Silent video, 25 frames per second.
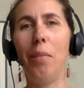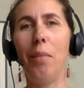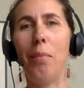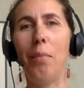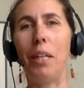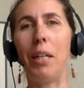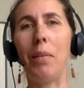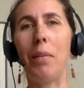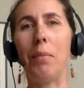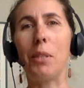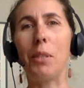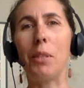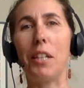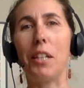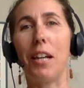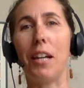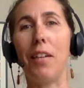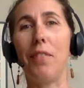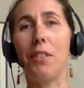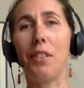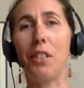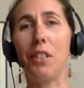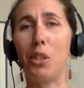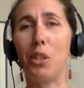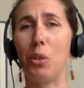being able to
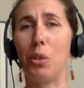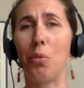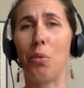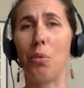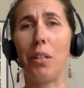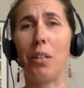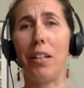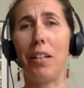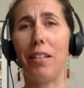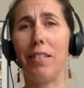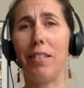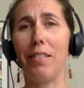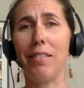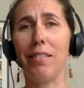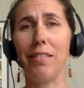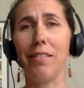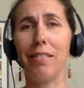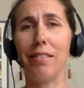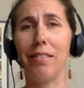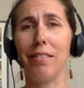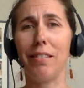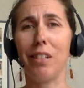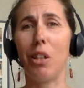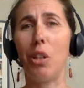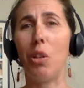have such a great
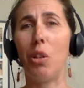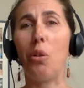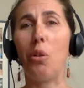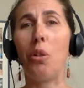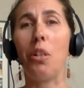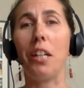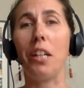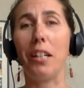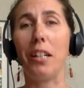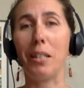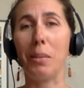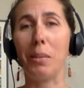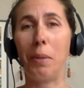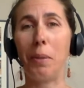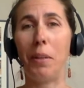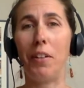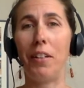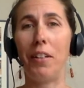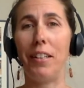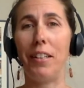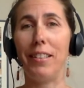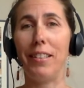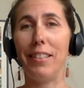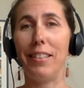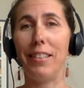learning
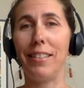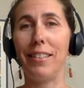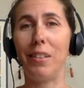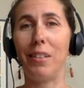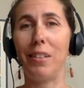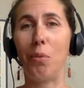experience.